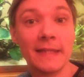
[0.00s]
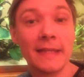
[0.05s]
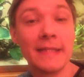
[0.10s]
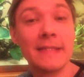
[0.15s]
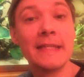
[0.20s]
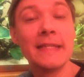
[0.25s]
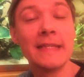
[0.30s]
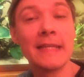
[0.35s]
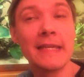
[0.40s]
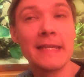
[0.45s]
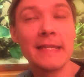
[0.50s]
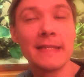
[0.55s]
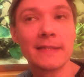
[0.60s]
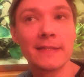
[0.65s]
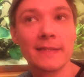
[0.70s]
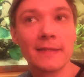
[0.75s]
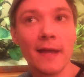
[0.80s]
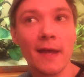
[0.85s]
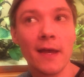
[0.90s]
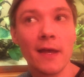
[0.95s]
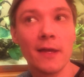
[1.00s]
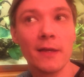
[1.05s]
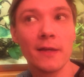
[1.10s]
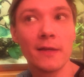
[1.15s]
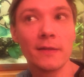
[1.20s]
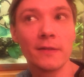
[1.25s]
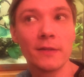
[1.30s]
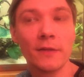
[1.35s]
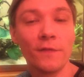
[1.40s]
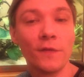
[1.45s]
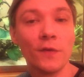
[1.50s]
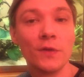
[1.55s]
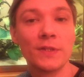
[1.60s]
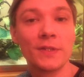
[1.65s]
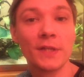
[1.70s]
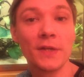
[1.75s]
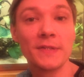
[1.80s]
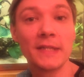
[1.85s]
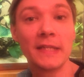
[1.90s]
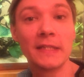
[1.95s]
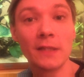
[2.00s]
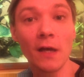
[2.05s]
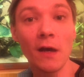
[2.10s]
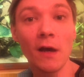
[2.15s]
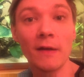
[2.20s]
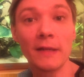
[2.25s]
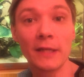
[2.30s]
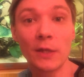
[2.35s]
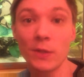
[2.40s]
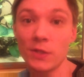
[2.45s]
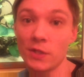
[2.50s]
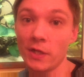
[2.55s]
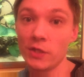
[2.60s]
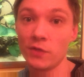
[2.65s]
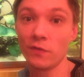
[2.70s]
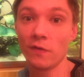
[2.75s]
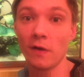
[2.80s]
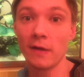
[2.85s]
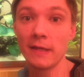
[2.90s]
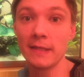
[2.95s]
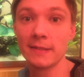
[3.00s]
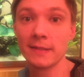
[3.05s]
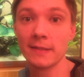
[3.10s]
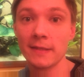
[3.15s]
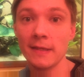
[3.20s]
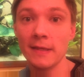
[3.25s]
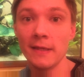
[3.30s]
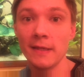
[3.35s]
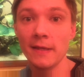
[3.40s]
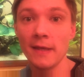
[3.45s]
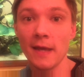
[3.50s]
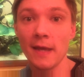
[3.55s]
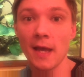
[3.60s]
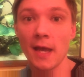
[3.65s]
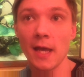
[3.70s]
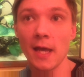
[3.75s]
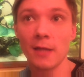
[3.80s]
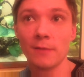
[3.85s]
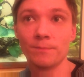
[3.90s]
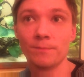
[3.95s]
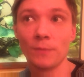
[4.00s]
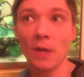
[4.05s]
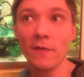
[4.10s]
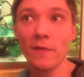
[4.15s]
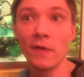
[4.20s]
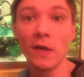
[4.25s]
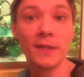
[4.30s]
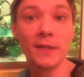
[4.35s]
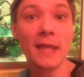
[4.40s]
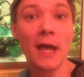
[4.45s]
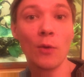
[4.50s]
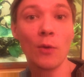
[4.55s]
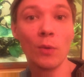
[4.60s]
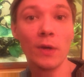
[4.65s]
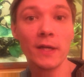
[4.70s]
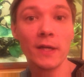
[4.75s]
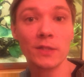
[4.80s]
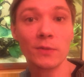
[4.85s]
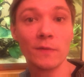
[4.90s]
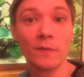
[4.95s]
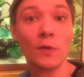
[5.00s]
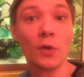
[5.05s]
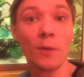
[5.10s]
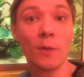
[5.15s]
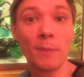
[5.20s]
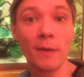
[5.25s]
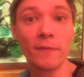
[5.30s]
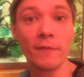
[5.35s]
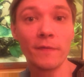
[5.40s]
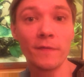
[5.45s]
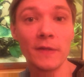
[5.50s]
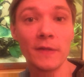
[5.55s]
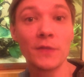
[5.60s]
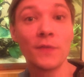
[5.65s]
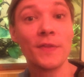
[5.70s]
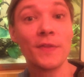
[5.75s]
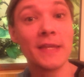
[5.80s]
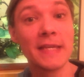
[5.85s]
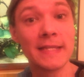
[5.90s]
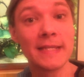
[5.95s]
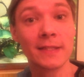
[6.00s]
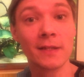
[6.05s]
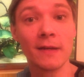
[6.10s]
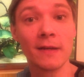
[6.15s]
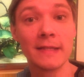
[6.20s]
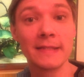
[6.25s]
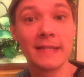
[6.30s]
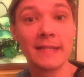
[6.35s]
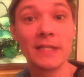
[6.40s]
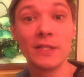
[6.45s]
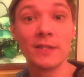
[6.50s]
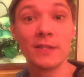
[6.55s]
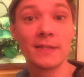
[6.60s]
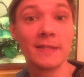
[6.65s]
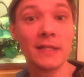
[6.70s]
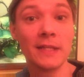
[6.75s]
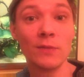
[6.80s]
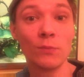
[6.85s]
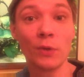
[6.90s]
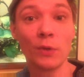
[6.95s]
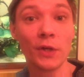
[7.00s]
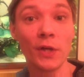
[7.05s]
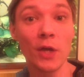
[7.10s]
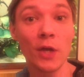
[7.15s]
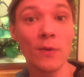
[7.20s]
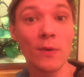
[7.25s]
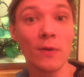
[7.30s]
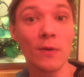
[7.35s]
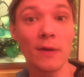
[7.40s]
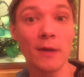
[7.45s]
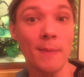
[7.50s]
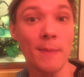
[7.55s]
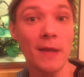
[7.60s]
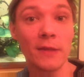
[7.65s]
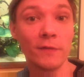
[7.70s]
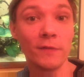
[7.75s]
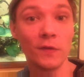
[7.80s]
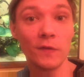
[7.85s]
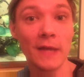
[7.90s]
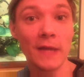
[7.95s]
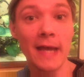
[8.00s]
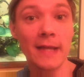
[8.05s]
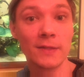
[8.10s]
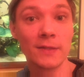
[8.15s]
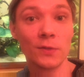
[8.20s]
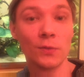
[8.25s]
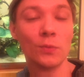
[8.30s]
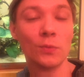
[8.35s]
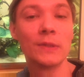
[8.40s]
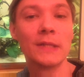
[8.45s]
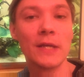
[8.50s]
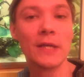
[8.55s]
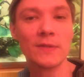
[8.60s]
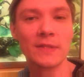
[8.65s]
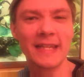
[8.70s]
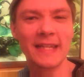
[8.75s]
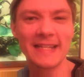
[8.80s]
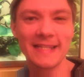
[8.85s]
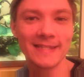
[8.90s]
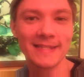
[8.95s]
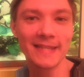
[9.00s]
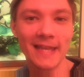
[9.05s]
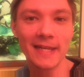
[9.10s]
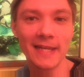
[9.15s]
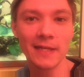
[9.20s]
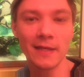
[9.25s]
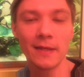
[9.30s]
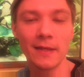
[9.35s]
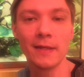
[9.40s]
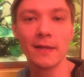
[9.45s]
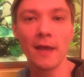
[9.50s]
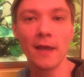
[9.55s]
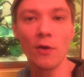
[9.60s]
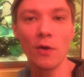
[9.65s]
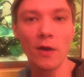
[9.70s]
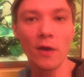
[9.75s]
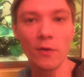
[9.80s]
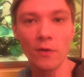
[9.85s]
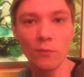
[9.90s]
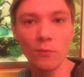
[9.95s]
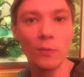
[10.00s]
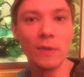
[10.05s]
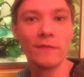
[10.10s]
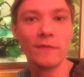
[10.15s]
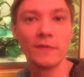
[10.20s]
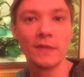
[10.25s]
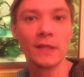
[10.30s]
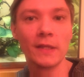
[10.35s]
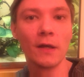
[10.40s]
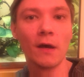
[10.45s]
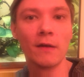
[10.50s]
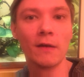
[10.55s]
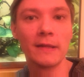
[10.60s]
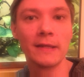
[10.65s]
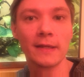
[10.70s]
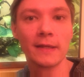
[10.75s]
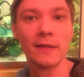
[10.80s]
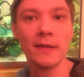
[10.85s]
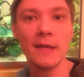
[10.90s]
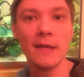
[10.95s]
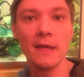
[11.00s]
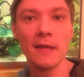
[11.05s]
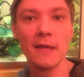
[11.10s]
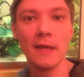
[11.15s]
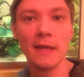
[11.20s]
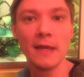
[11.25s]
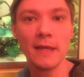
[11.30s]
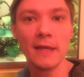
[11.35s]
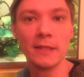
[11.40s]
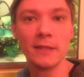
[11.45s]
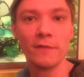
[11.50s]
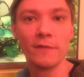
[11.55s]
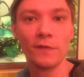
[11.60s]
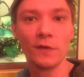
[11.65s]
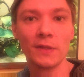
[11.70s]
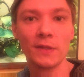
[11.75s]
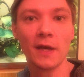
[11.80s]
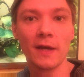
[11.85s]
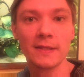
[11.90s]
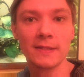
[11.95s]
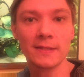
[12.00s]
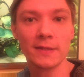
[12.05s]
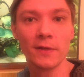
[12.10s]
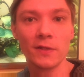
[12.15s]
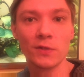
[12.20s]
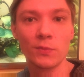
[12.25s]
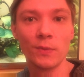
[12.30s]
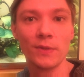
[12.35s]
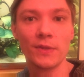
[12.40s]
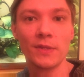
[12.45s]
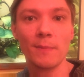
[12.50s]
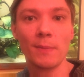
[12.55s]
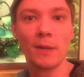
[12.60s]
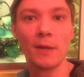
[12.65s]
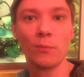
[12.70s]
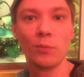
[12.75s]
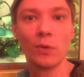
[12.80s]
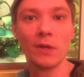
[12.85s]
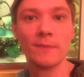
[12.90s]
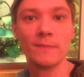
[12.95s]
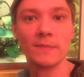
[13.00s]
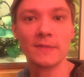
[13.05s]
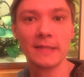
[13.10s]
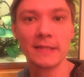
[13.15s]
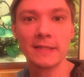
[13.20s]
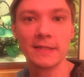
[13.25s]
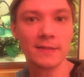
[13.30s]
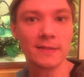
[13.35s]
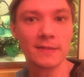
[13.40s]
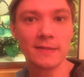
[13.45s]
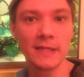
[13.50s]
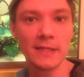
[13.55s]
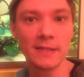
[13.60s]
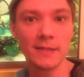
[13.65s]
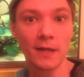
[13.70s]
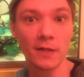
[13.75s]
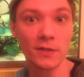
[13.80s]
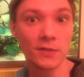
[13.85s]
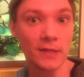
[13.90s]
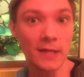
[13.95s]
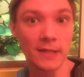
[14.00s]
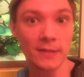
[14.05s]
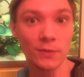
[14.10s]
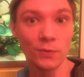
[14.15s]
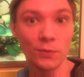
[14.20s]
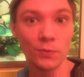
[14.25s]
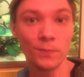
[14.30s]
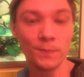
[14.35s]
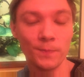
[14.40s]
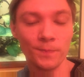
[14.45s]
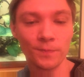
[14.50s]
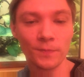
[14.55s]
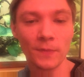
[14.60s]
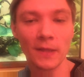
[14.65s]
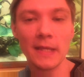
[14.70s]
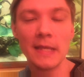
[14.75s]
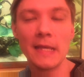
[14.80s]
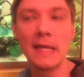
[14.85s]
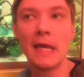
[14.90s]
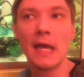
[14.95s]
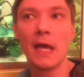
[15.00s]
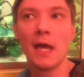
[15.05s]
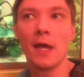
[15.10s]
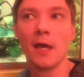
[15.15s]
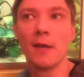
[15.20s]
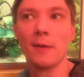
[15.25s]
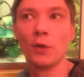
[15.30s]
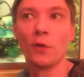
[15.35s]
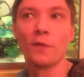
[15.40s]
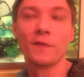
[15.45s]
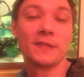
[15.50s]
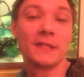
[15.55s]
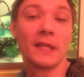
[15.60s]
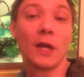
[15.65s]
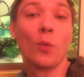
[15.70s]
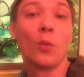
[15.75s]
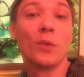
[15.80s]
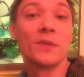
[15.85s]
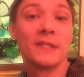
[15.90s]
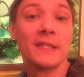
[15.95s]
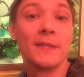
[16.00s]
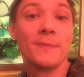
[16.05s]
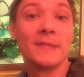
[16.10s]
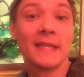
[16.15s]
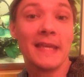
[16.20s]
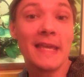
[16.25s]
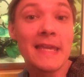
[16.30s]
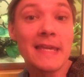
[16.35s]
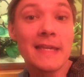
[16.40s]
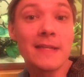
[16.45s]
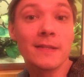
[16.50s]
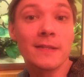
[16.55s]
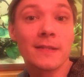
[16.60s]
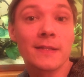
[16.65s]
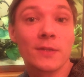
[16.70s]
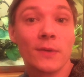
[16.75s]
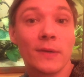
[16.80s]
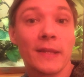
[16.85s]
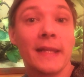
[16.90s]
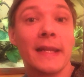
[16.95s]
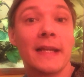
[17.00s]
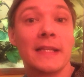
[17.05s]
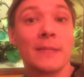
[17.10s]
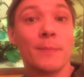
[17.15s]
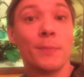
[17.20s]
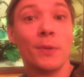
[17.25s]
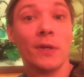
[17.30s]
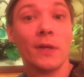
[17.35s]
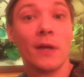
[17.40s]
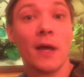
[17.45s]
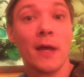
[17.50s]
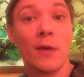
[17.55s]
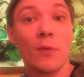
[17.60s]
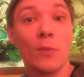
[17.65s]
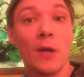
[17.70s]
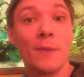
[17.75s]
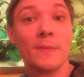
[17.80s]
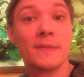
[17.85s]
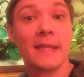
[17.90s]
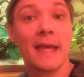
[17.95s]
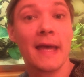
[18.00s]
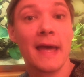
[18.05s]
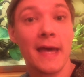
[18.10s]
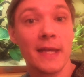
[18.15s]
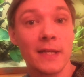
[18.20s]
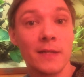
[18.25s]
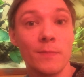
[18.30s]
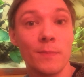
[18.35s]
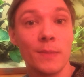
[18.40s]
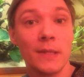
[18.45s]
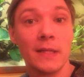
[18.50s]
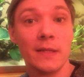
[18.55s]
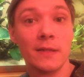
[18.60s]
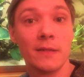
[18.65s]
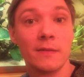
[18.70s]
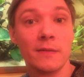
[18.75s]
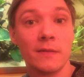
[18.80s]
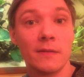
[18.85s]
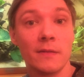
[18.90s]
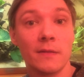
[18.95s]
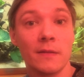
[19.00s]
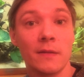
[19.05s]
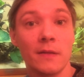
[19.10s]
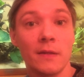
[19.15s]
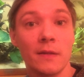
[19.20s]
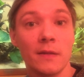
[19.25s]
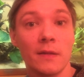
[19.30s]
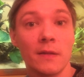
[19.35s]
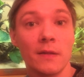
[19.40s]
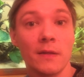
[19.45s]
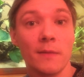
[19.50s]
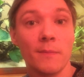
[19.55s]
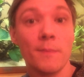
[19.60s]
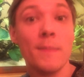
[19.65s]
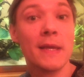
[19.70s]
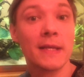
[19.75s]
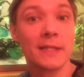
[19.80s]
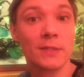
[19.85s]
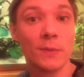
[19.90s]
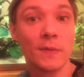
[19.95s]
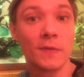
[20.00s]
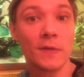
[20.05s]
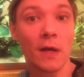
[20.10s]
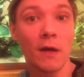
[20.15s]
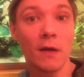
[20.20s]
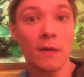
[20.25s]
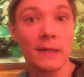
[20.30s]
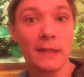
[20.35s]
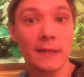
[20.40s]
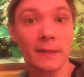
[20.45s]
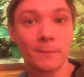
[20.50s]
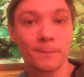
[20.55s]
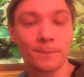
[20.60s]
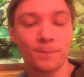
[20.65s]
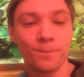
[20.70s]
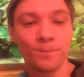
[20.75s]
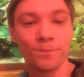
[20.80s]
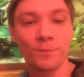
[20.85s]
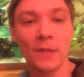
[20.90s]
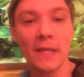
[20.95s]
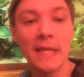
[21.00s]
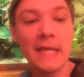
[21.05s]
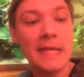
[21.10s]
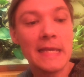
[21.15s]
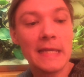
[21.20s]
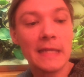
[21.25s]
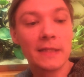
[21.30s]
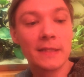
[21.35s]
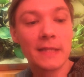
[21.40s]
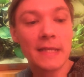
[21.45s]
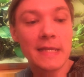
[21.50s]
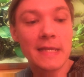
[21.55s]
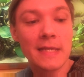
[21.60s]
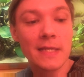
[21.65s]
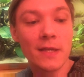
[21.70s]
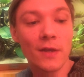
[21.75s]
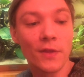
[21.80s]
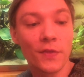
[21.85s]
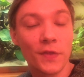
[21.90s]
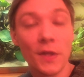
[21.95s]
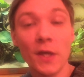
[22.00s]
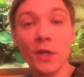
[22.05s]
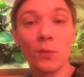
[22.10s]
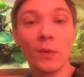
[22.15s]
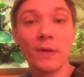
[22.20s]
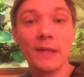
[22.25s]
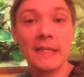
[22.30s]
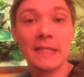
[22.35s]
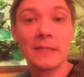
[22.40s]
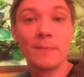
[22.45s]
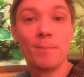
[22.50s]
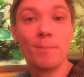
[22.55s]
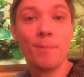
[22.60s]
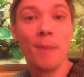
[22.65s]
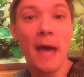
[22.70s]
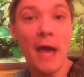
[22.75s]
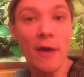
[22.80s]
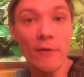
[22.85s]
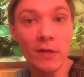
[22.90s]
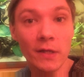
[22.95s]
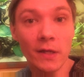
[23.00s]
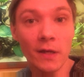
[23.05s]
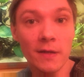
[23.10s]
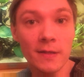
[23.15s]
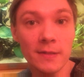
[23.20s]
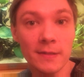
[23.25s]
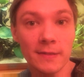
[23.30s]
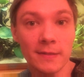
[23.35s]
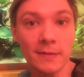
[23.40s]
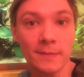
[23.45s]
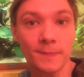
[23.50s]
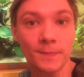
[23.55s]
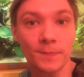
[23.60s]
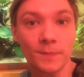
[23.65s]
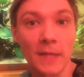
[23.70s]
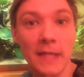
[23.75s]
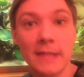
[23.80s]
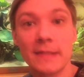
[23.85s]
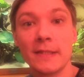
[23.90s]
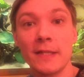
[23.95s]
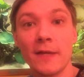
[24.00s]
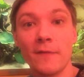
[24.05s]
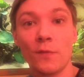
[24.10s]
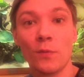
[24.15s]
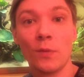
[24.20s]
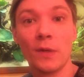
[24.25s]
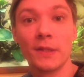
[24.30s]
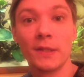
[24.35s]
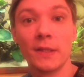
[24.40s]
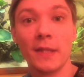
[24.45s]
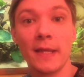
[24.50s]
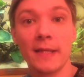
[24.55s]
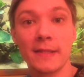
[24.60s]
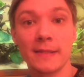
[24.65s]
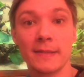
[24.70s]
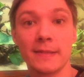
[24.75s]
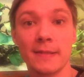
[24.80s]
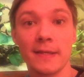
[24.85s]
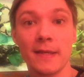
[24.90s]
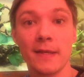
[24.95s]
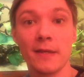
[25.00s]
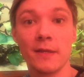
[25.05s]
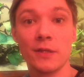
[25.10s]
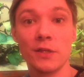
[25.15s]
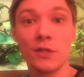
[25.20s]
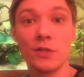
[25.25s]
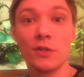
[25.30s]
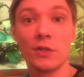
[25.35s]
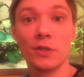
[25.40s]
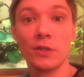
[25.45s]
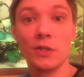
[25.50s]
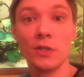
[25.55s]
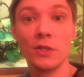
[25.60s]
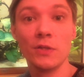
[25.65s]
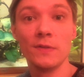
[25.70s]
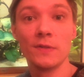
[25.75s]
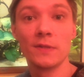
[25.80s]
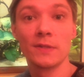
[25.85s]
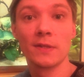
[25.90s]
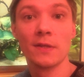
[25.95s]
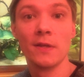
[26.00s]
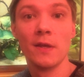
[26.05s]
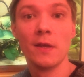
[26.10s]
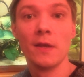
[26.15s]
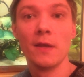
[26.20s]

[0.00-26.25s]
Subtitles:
They didn't eat the food soaked in garlic, which I tried. I've heard that works with a lot of puffer fish. For these guys, they just didn't want to know about the food at all when there was like a scent and a whiff of the garlic in the food that I'd soaked with the bloodworms. They just didn't touch it at all. And obviously I wanted them to eat, so I then had to put worms that hadn't been mixed with garlic. The third one is Paragard. That's another one that you can use.